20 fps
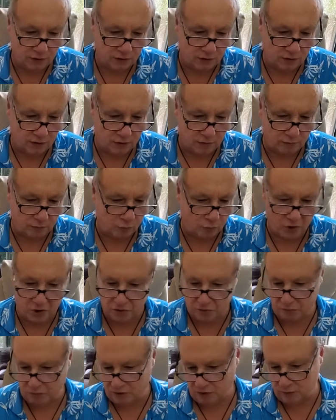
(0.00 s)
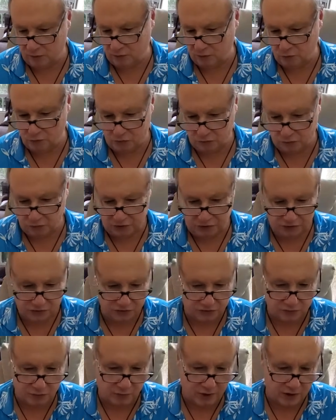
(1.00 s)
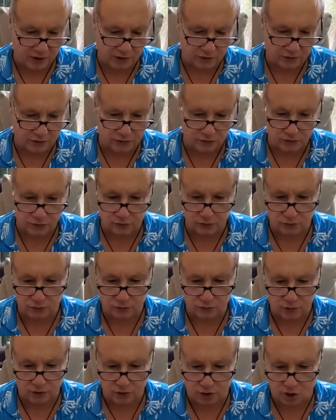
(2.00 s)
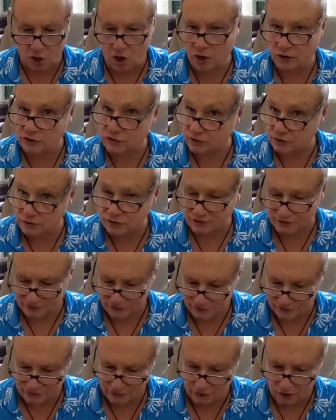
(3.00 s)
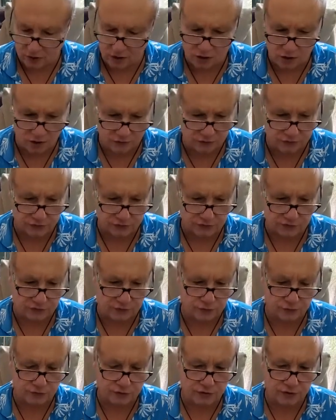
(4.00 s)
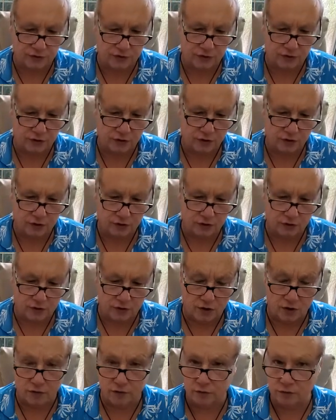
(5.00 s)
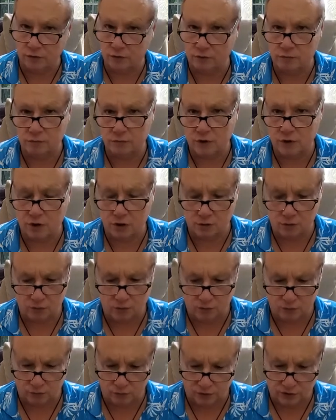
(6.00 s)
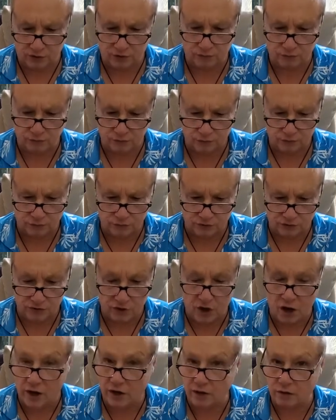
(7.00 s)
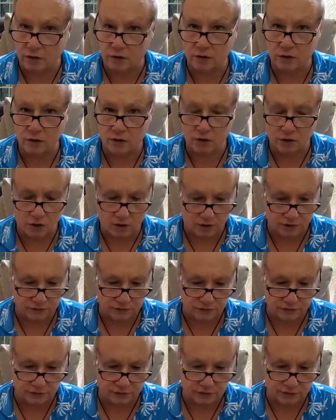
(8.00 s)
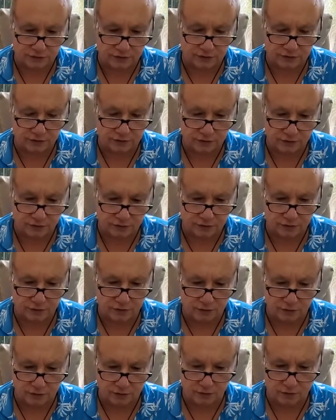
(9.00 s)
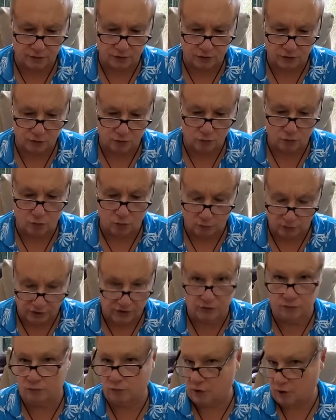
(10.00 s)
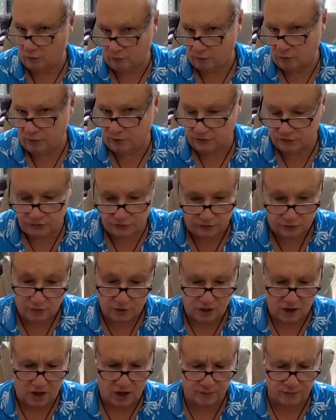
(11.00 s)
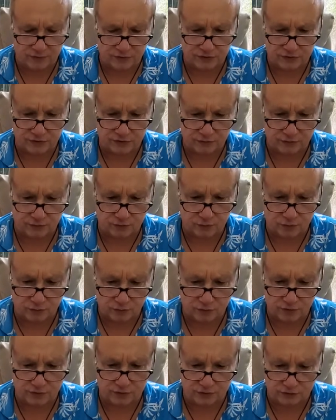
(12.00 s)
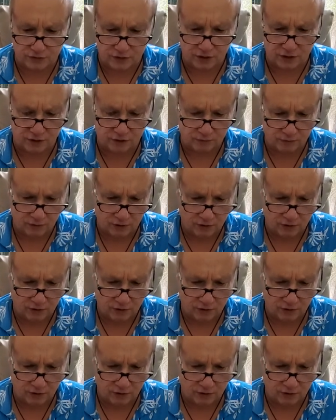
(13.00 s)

Um, one, maybe what we aspire to unconsciously, it's the unconscious energy. The other, uh, what we desire unconsciously, and, and uh, what we could, whatever we consider the opposite, what we desire.